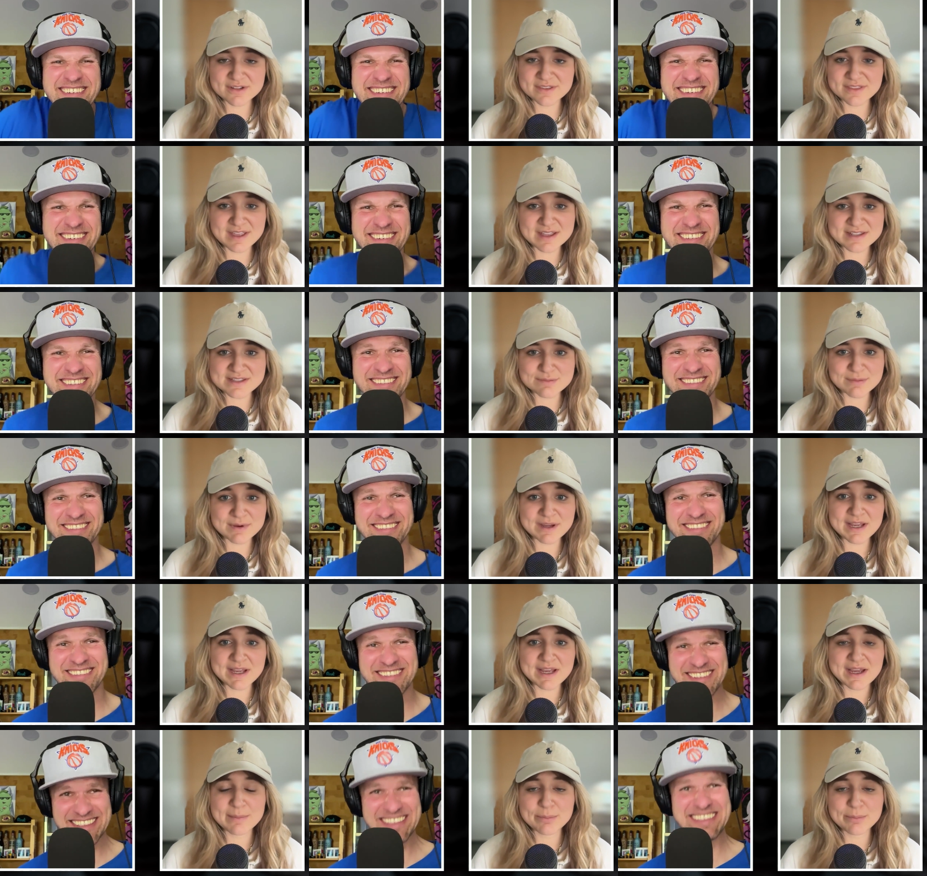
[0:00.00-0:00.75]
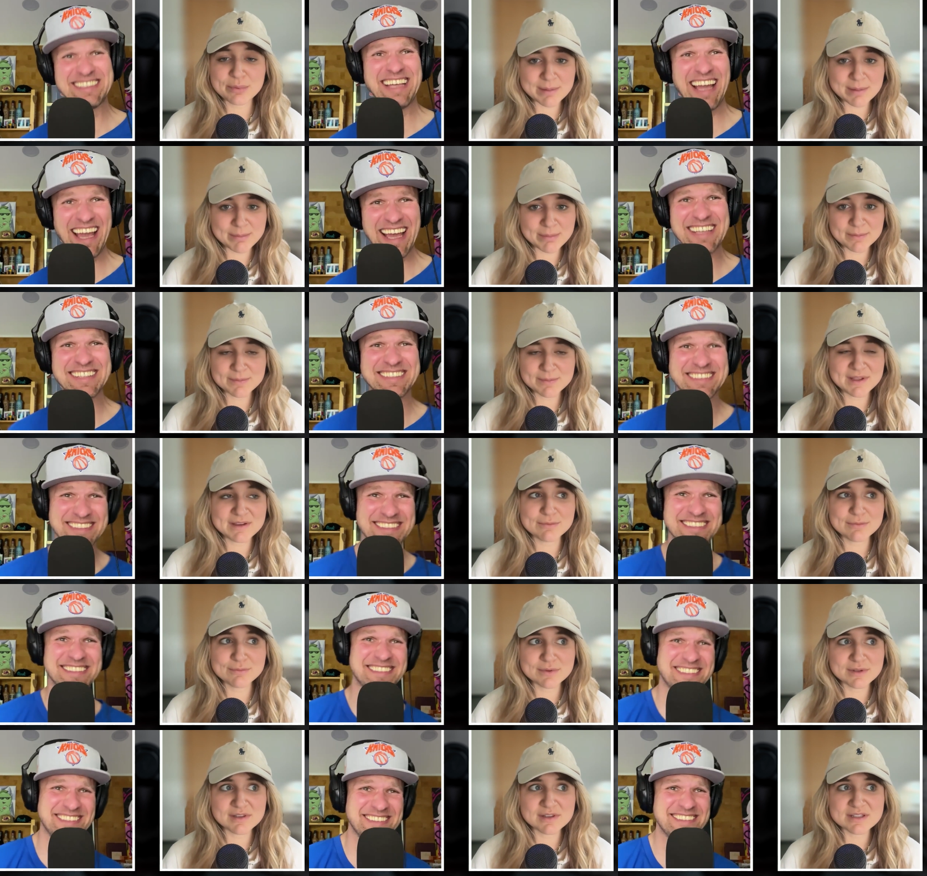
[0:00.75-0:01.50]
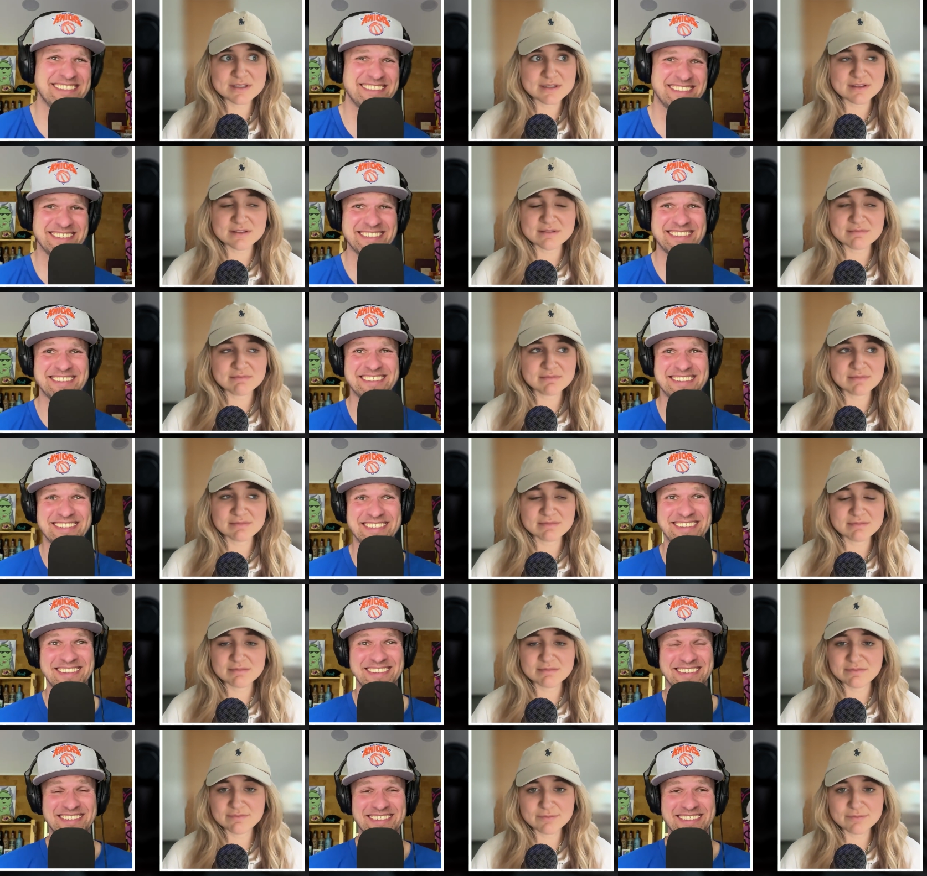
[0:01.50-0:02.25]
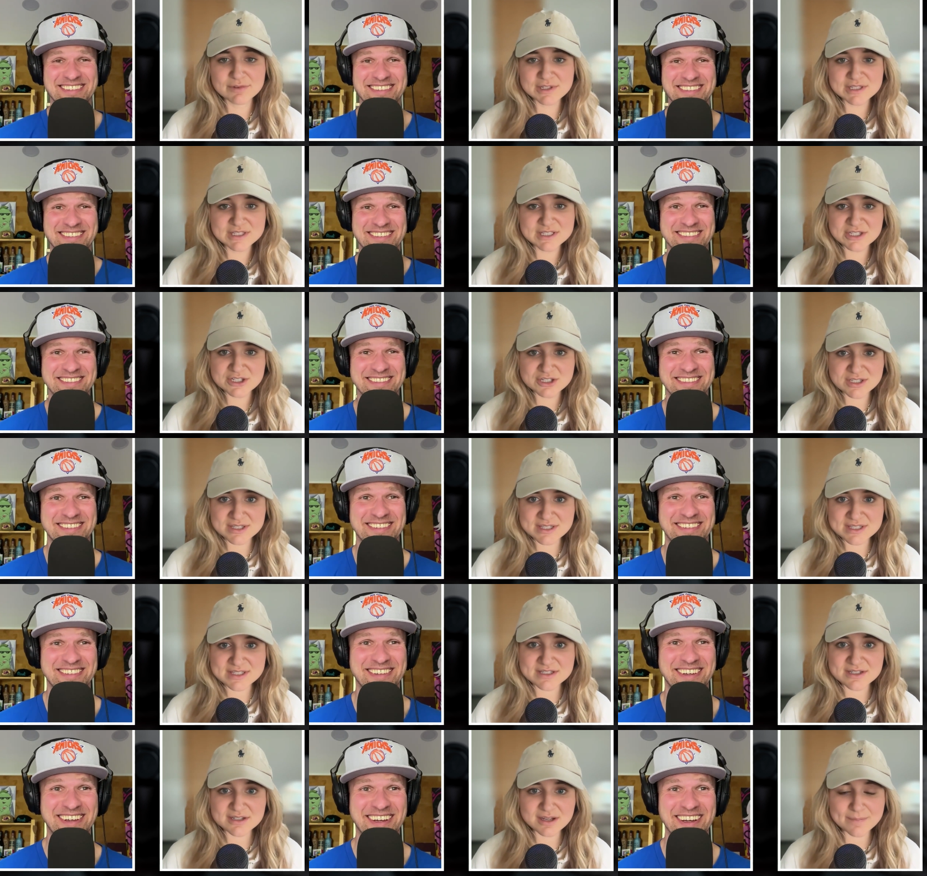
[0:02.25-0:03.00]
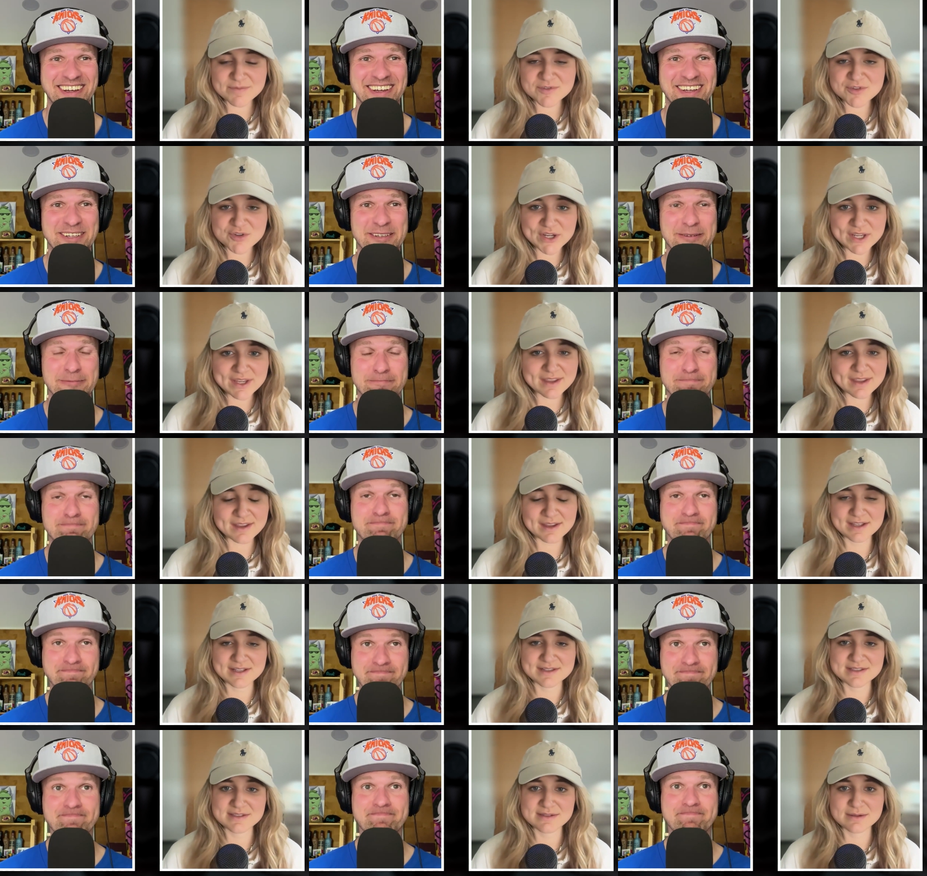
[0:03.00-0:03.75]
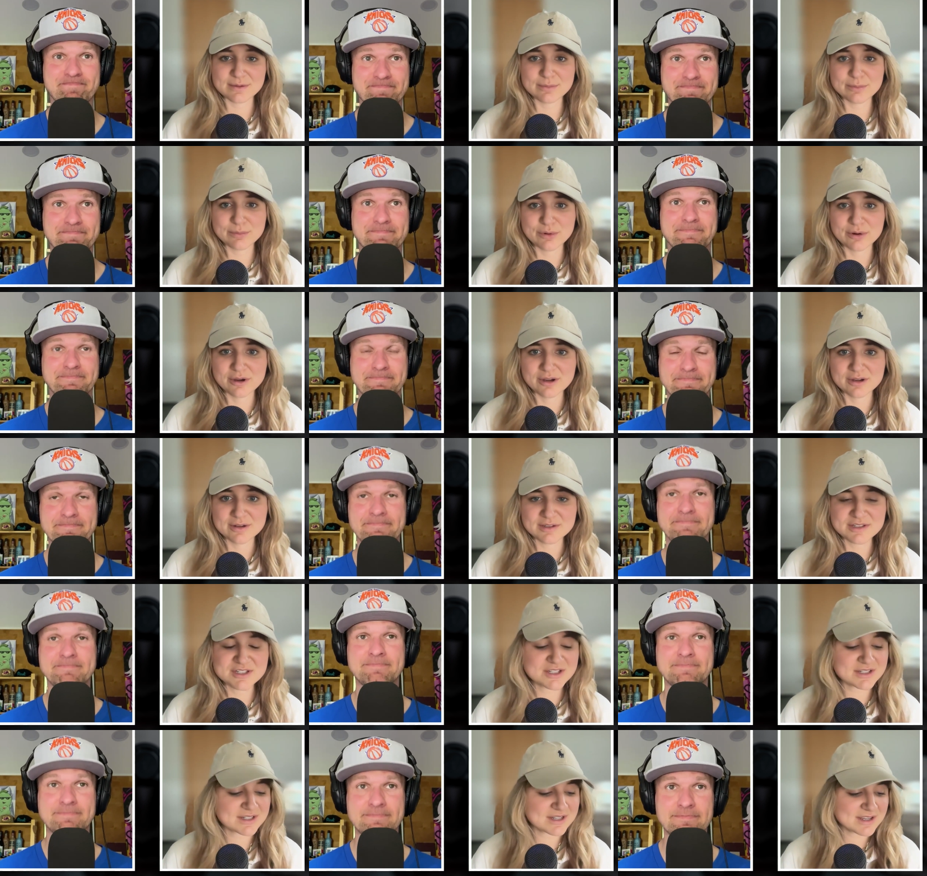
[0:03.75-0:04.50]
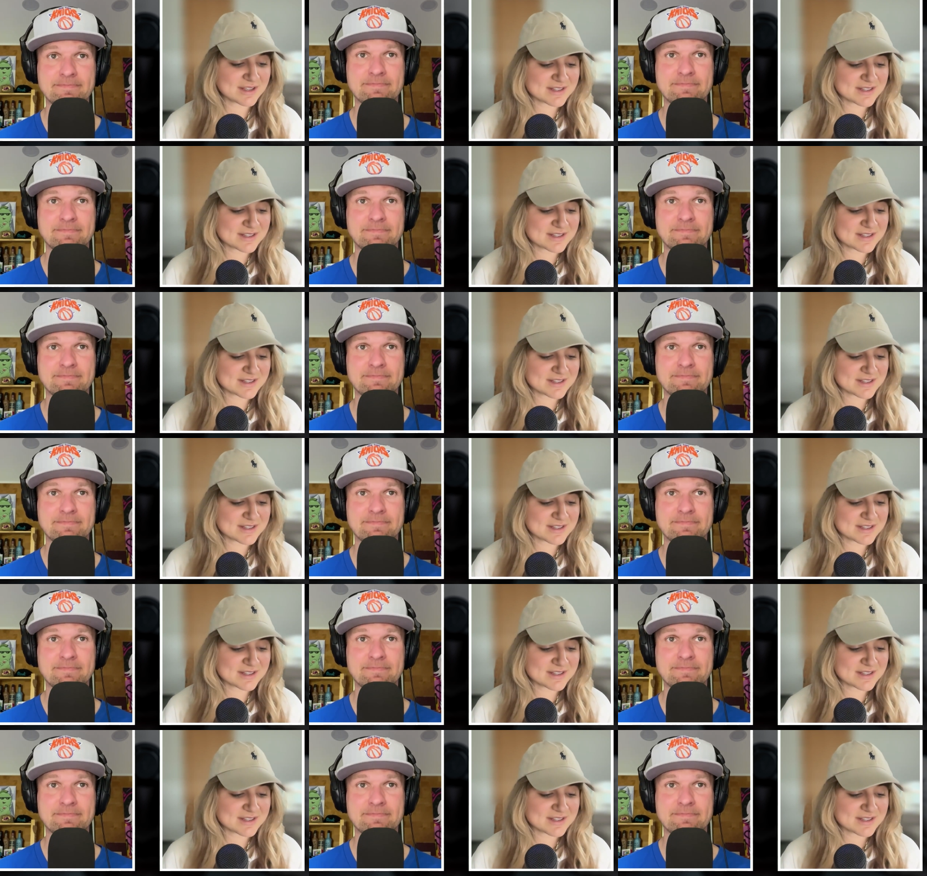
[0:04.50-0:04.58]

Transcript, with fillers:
Speaker 1: That's why I probably will will just stop drinking at some point.